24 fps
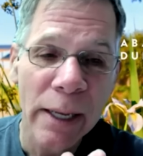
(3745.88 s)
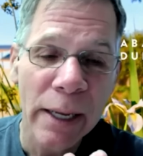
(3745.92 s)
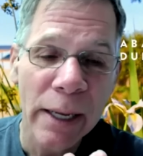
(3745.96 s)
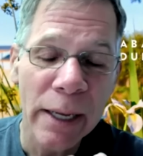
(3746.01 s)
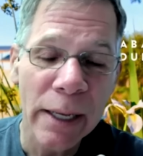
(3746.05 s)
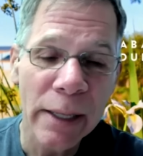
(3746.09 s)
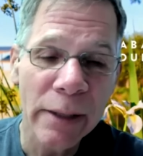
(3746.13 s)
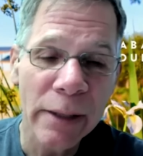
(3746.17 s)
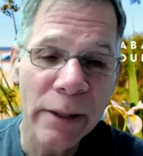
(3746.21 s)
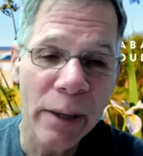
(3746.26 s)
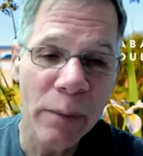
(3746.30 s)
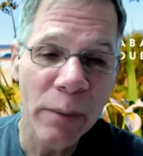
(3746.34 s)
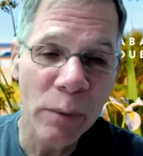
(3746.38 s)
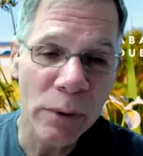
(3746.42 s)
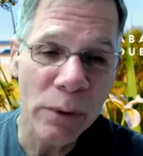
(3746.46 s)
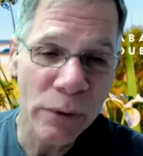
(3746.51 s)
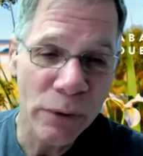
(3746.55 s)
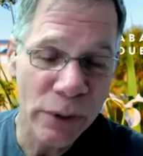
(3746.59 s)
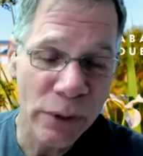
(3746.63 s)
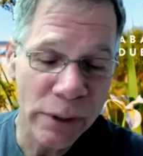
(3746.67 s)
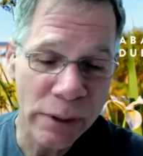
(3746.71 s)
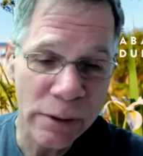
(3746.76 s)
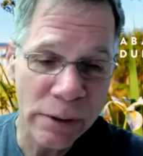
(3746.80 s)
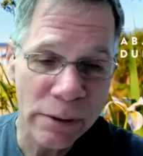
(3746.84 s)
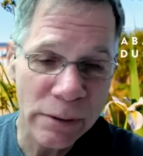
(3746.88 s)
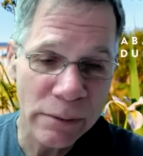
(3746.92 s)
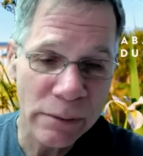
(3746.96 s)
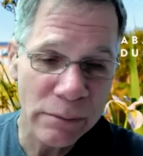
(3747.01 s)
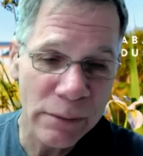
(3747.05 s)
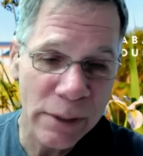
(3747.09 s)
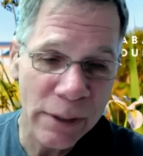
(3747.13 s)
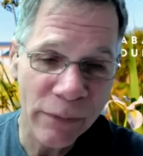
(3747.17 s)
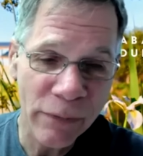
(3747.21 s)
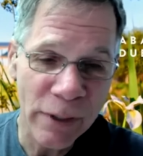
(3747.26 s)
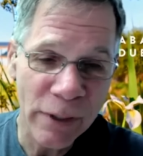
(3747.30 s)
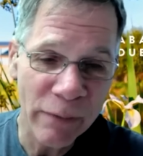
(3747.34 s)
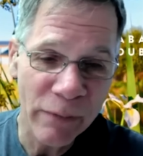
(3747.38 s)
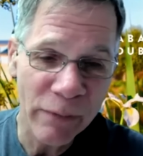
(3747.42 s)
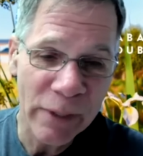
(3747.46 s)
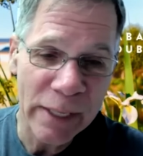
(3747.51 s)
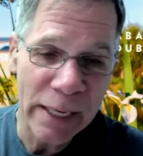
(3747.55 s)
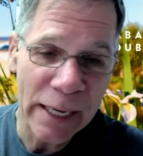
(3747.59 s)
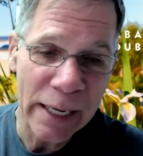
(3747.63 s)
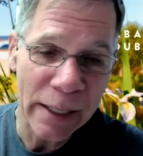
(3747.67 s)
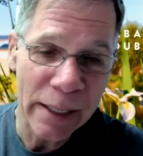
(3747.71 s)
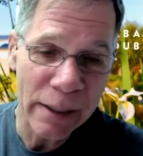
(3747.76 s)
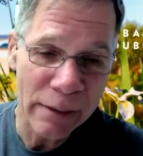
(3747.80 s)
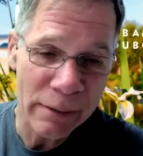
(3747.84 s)
and they will just if they've
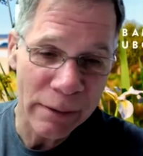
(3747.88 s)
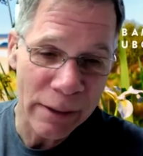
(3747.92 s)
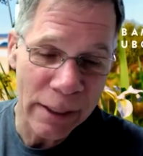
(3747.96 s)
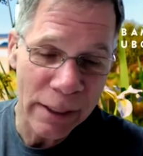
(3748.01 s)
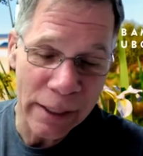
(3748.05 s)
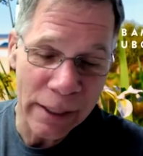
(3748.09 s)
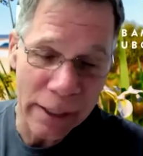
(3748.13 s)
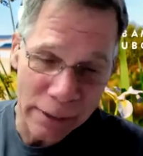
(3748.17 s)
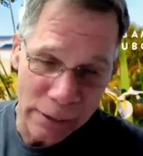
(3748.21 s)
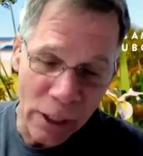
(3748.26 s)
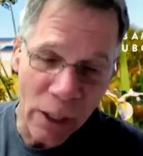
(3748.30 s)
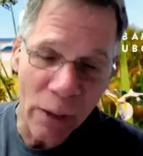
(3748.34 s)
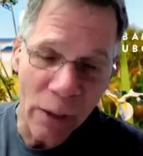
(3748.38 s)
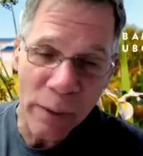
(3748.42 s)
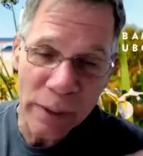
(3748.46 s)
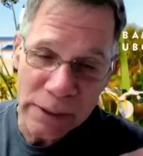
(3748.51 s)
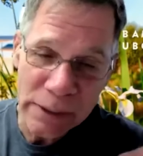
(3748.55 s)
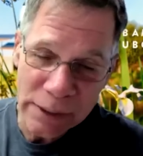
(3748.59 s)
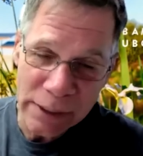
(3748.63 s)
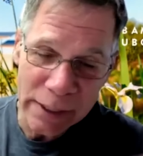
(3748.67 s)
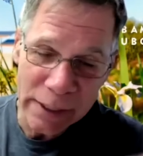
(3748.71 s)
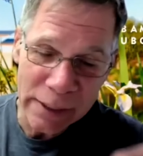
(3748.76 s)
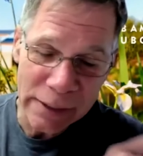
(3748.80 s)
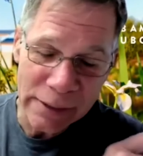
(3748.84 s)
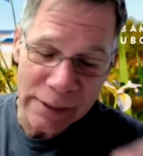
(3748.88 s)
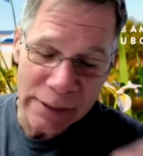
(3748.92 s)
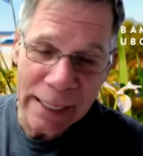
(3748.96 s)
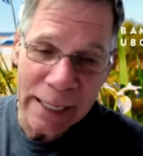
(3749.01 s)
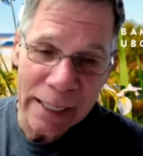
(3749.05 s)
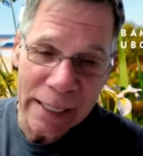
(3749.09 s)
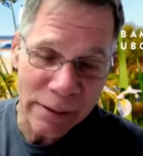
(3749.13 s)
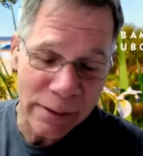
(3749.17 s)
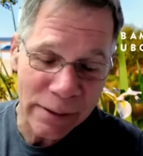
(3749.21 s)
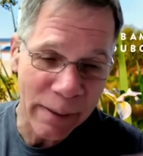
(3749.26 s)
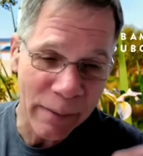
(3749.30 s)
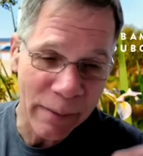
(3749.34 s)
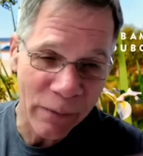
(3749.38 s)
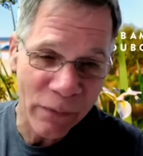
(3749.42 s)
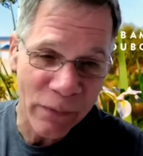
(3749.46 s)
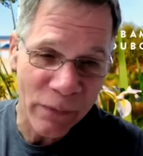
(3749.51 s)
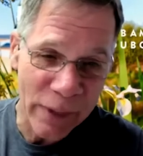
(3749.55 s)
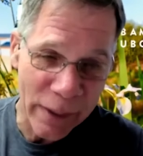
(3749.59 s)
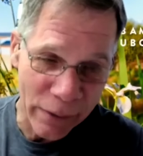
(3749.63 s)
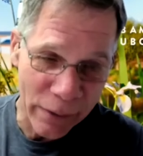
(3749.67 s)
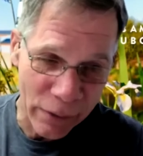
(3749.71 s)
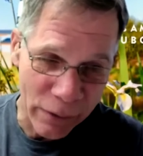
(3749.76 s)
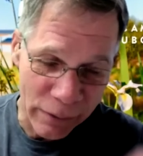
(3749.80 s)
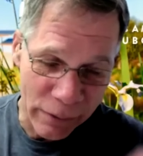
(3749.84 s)
got it's always the exact same
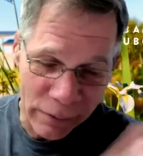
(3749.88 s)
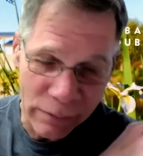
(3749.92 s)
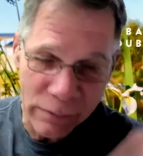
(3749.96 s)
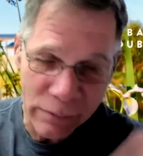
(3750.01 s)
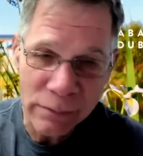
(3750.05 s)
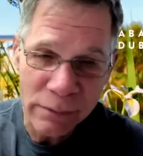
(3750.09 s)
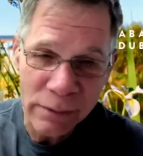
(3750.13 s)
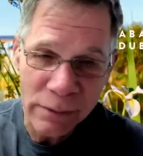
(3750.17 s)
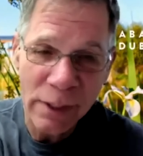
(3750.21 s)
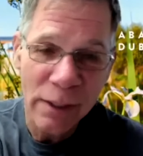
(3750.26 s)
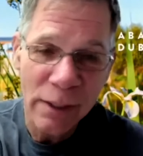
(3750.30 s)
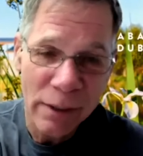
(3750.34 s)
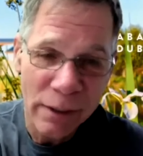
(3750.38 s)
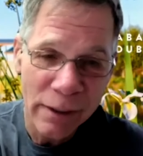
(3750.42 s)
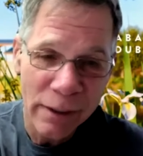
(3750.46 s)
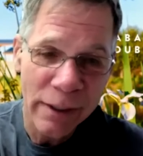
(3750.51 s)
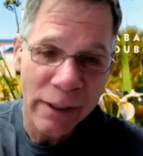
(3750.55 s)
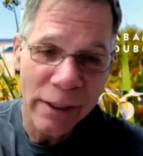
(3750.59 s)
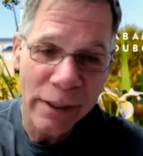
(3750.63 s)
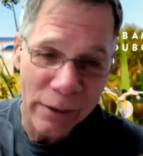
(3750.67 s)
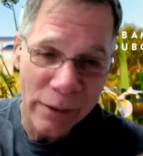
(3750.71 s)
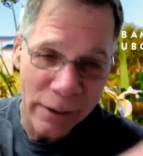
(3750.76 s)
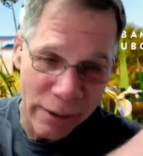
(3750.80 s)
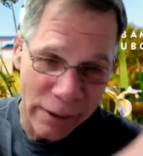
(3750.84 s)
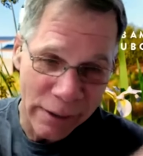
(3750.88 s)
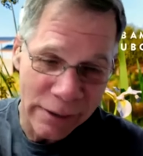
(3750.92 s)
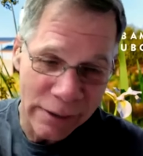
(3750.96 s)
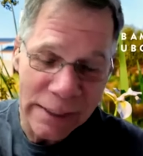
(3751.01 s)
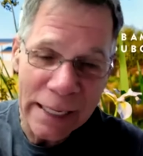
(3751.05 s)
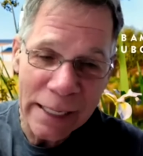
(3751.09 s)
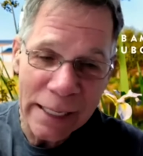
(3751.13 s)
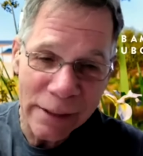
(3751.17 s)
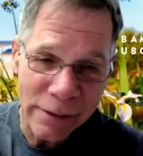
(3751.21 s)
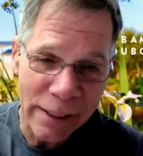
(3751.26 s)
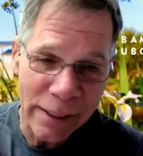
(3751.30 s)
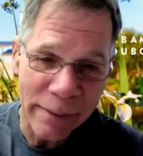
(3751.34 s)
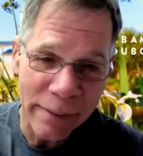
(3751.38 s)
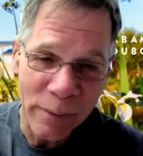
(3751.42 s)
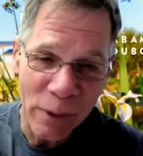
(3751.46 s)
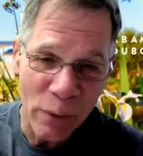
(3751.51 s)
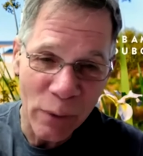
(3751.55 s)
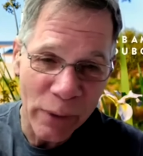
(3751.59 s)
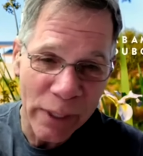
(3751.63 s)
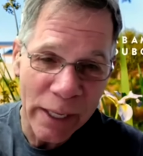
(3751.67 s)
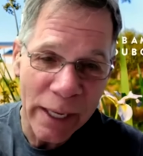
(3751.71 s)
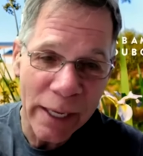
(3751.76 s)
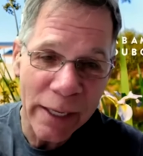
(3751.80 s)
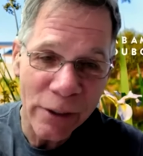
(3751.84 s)
feather in the exact same
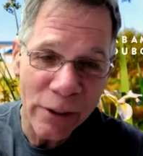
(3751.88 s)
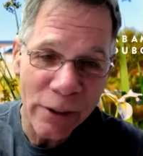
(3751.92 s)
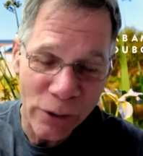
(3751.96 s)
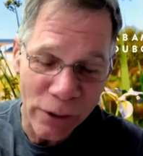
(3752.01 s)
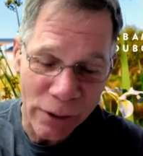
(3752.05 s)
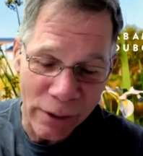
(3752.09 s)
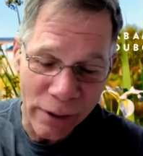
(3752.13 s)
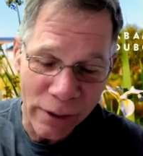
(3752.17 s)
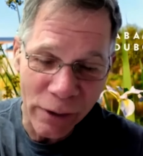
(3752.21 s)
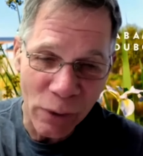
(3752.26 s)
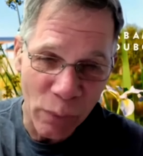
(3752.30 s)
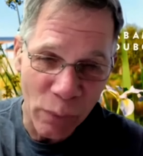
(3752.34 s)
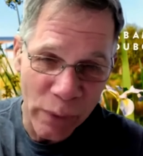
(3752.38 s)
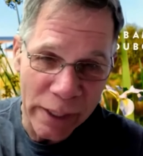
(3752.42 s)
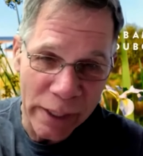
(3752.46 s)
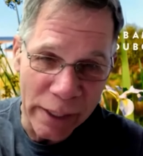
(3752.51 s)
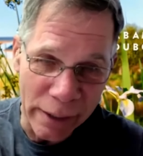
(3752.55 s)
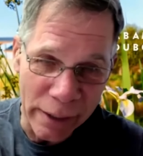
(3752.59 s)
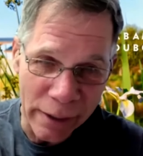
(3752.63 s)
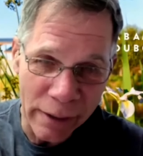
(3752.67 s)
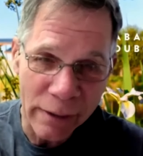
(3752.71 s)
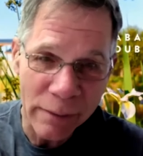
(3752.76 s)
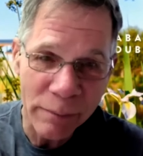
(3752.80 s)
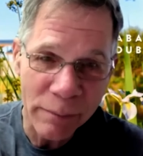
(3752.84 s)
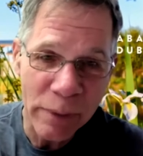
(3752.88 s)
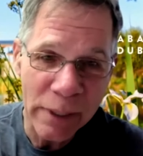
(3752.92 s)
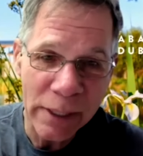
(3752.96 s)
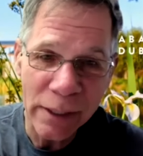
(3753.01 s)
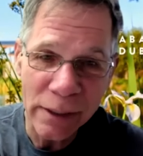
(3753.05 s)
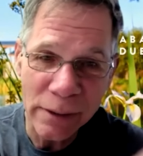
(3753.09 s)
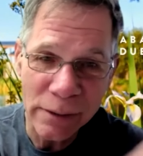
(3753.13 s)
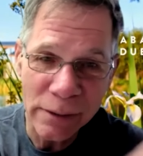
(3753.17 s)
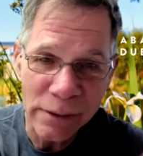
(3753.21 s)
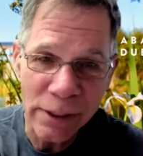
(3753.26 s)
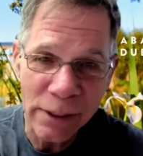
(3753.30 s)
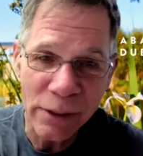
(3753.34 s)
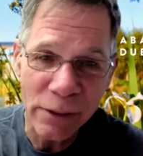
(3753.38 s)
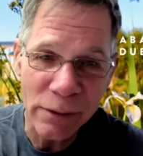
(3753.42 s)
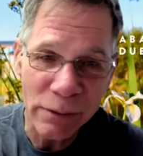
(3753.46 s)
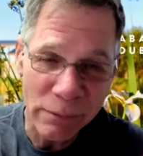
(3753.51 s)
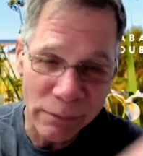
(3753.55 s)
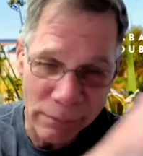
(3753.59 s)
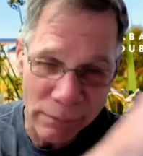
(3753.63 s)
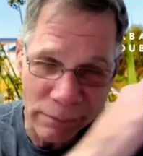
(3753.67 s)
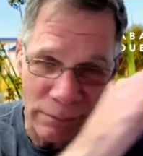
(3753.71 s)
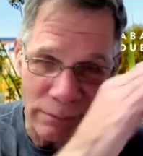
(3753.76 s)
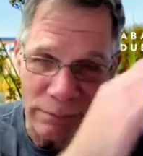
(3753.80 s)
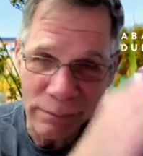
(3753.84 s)
location on the wing because they're
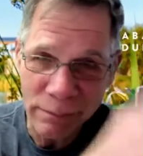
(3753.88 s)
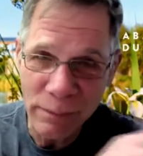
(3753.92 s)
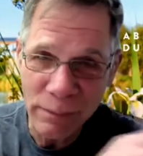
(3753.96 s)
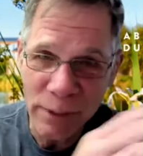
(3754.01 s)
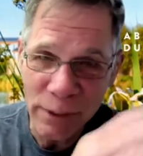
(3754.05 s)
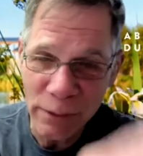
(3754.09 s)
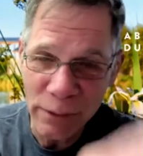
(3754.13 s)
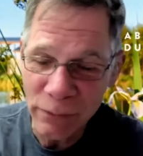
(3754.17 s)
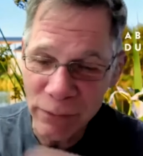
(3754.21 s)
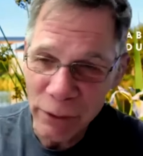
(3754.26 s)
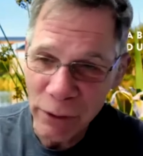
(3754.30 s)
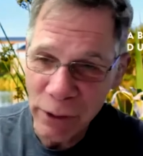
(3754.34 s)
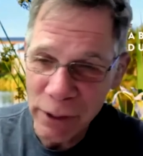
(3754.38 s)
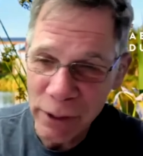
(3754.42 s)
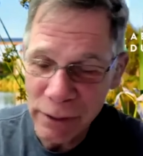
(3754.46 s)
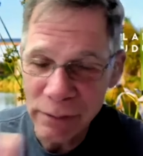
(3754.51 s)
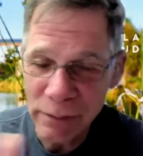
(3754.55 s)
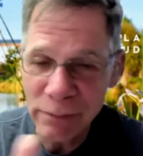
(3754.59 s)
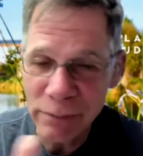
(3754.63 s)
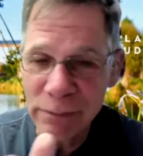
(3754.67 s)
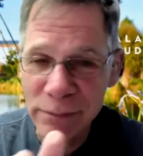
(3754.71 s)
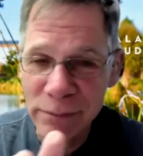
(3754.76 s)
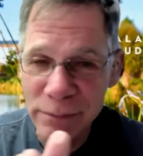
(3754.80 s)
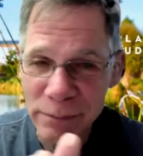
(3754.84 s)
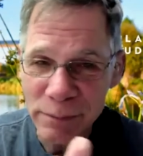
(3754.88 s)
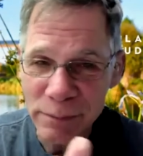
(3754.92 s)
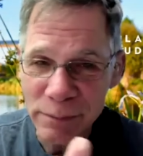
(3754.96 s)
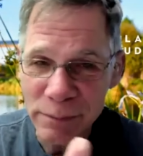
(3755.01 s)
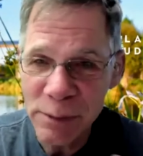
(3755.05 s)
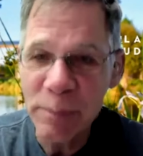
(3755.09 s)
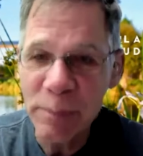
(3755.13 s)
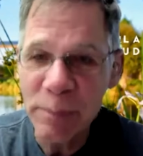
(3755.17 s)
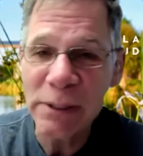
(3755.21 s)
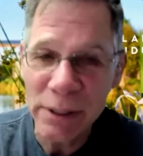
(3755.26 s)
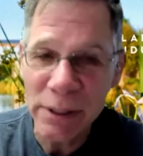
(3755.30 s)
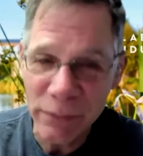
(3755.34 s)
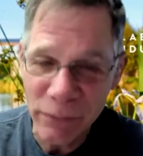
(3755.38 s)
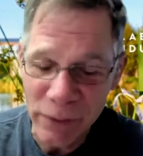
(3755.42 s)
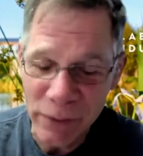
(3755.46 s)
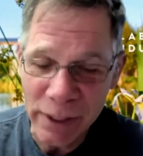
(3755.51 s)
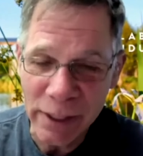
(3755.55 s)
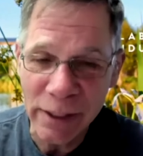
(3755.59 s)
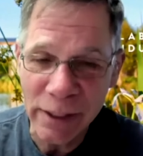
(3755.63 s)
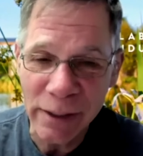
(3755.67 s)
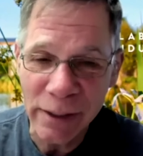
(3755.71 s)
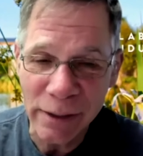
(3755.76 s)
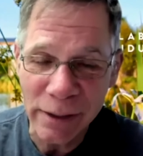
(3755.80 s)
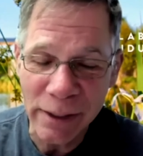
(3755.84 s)
they're very
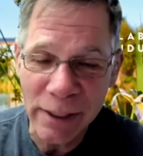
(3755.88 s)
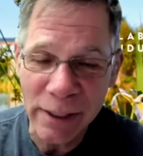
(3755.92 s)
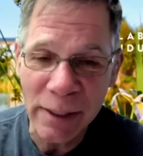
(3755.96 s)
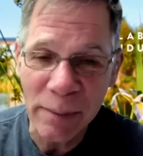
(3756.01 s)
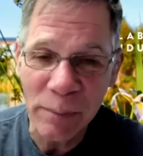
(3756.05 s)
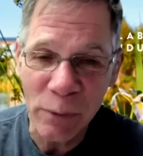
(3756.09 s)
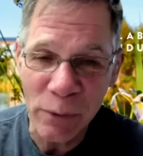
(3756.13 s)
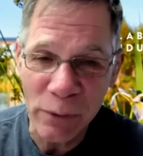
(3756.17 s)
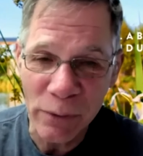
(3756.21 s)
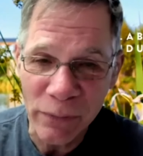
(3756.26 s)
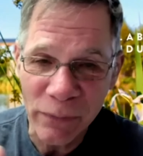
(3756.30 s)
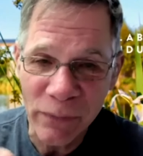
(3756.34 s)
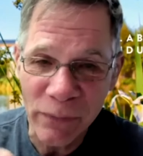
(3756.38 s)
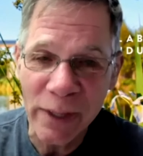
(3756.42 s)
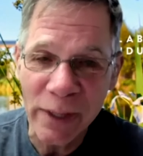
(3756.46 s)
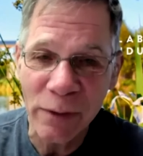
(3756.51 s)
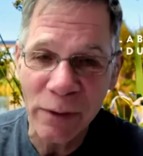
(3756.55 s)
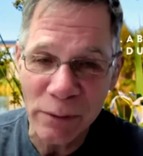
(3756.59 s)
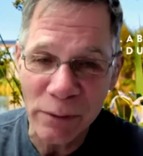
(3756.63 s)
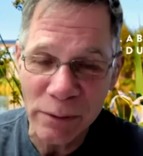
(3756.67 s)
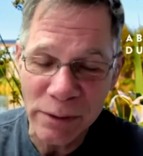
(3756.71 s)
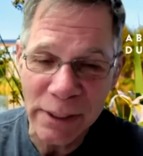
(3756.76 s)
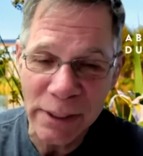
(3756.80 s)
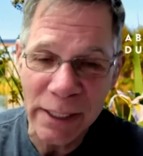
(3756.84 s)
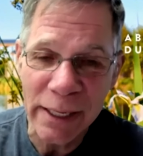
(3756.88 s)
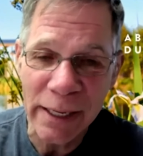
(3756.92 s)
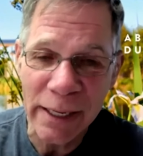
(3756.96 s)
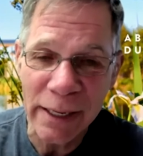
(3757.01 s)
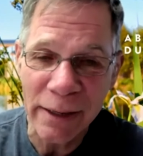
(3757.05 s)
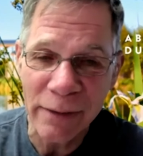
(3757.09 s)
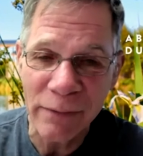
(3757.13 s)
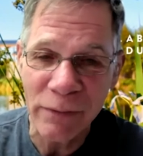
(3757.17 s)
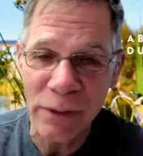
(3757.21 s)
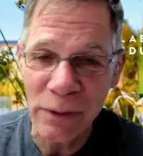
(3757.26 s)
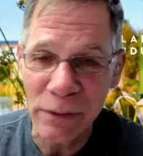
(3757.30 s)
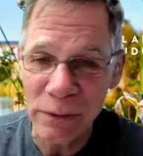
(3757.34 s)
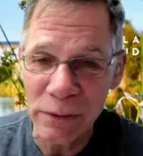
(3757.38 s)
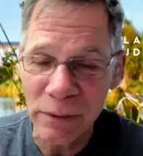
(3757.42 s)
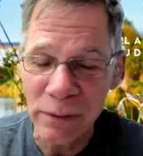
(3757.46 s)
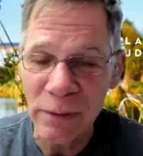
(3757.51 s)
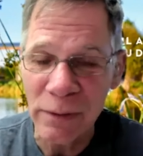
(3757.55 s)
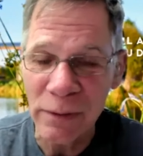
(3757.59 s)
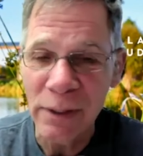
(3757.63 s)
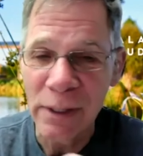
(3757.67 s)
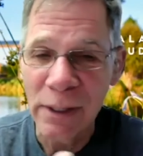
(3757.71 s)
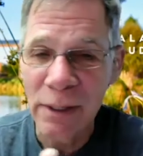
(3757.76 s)
specific in the number of feathers they have in their